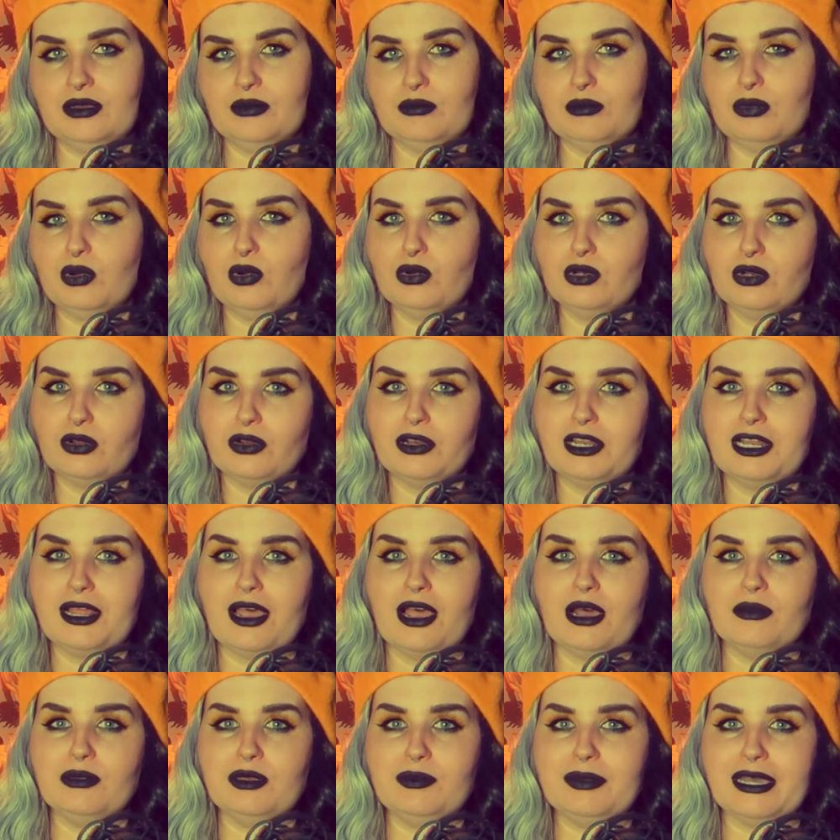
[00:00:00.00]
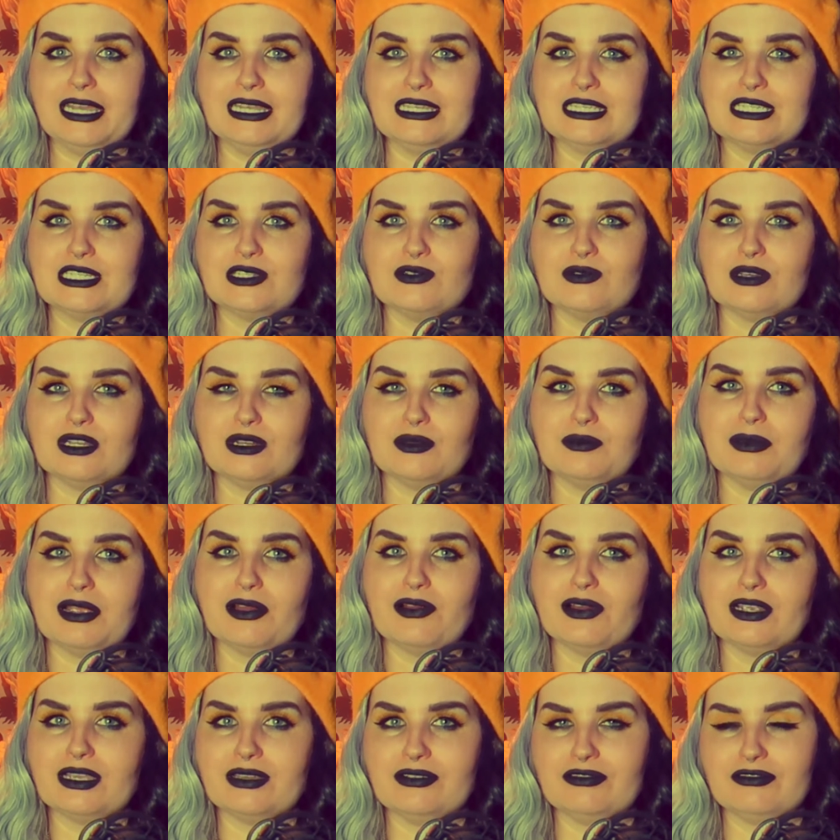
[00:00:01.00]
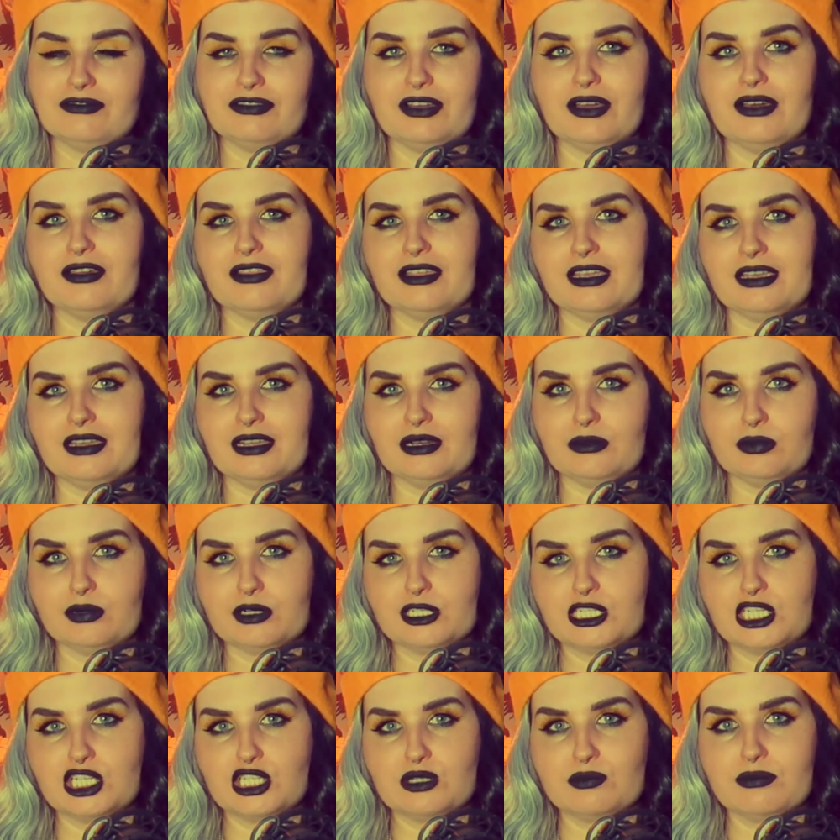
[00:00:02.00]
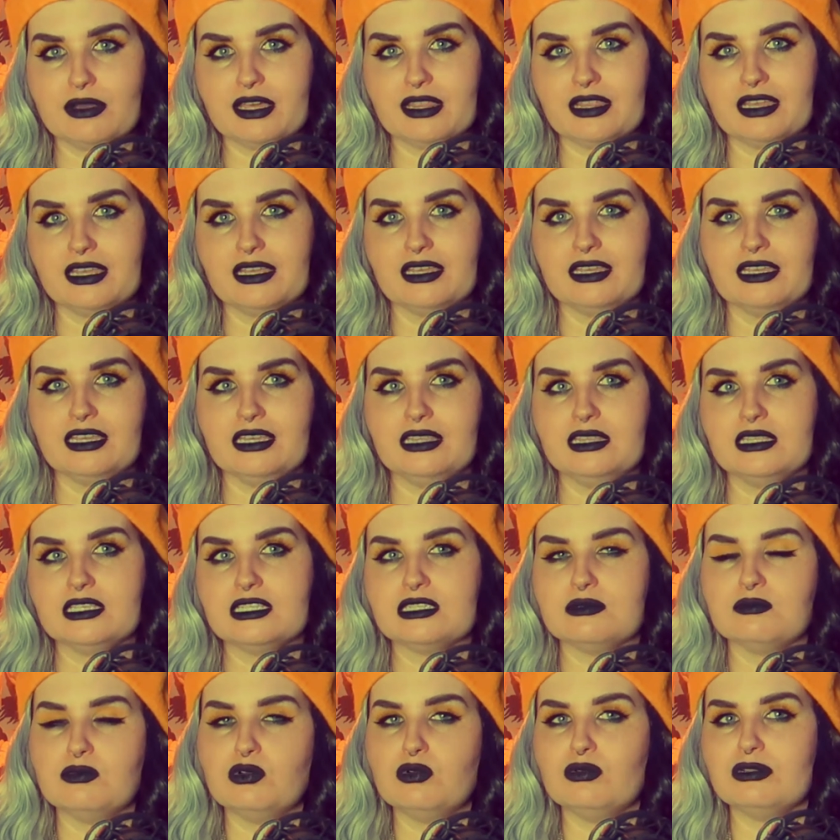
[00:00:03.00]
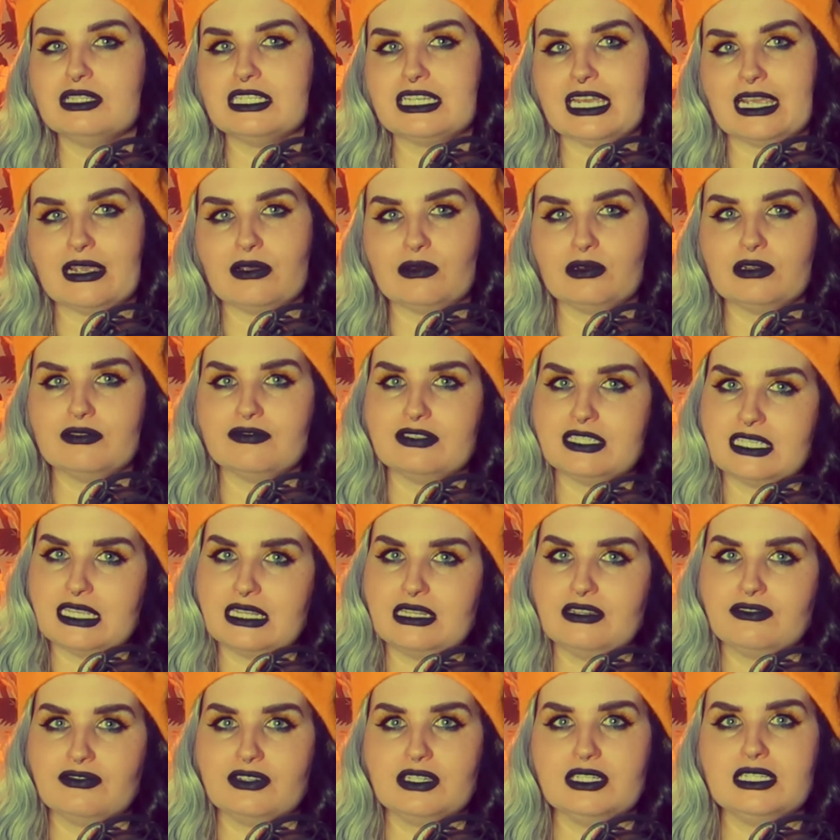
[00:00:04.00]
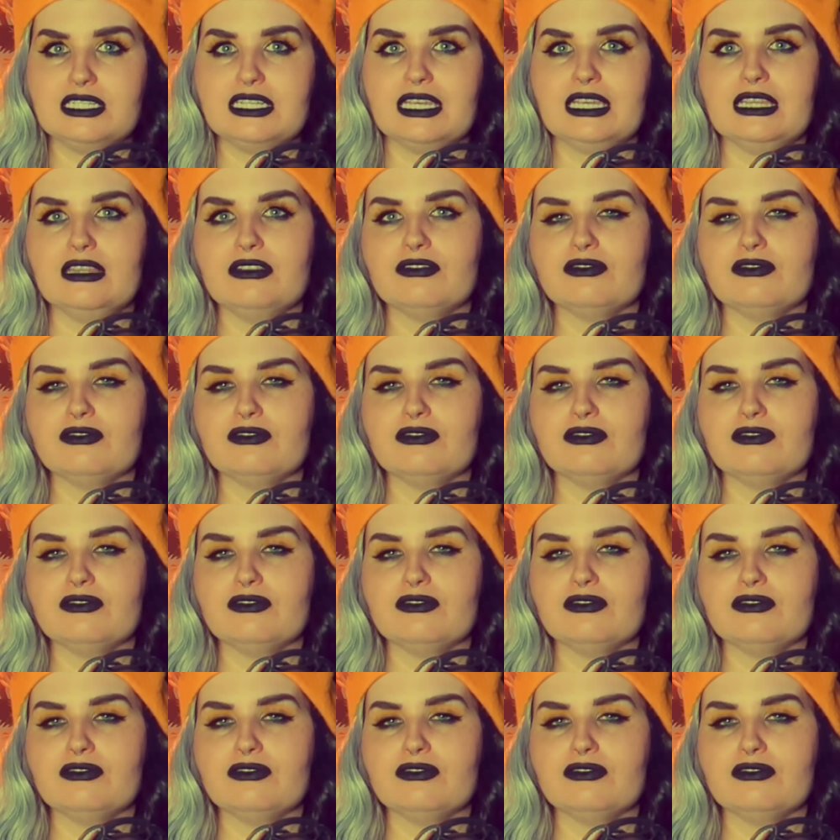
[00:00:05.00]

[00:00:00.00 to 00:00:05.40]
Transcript: Born on an army base to an American father and a British mother in the small town of Cinderford in the